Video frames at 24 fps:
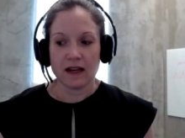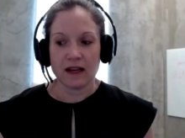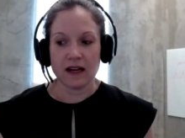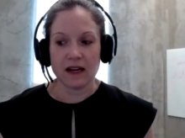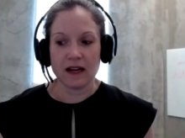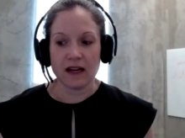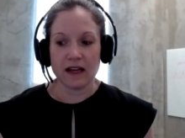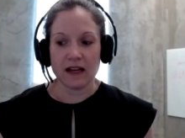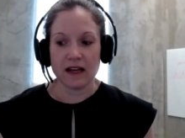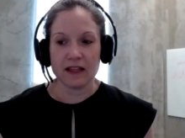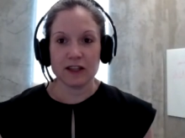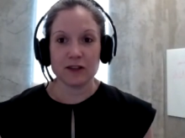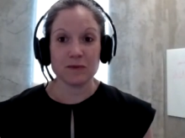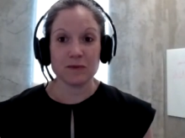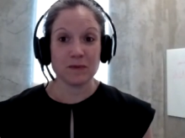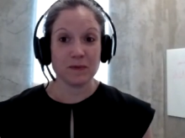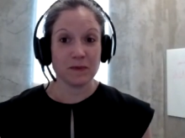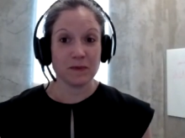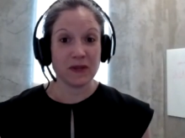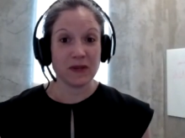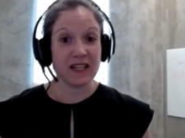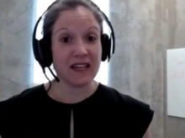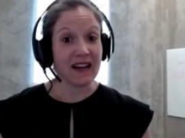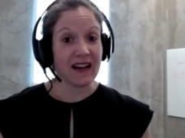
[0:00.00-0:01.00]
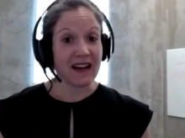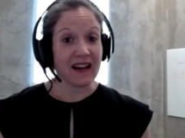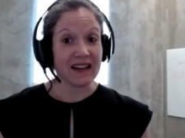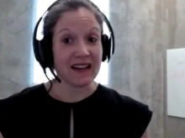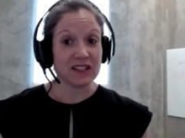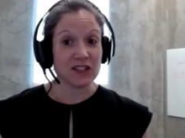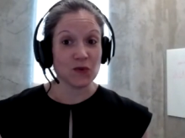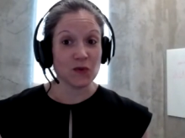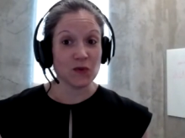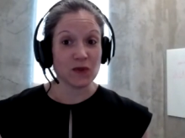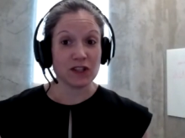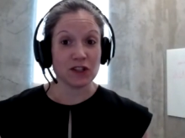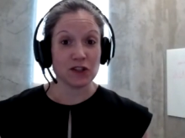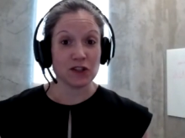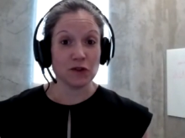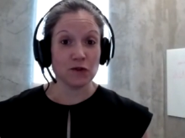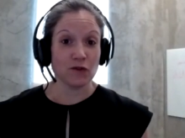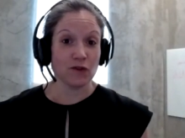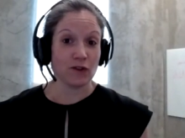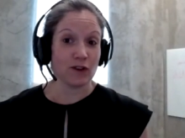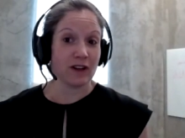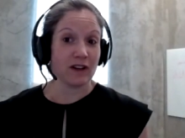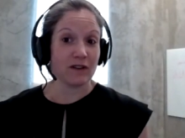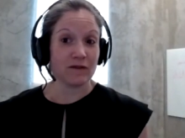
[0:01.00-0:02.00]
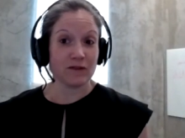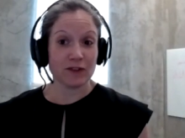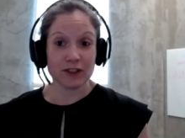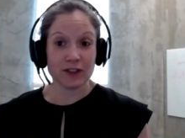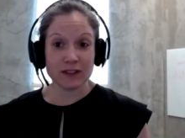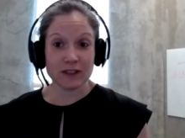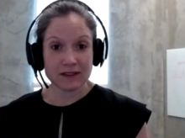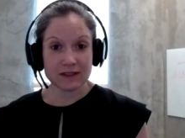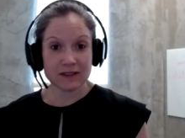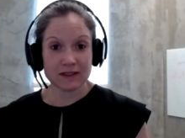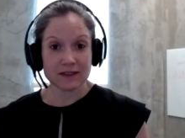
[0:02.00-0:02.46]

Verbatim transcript: uh, the PI is with you forever.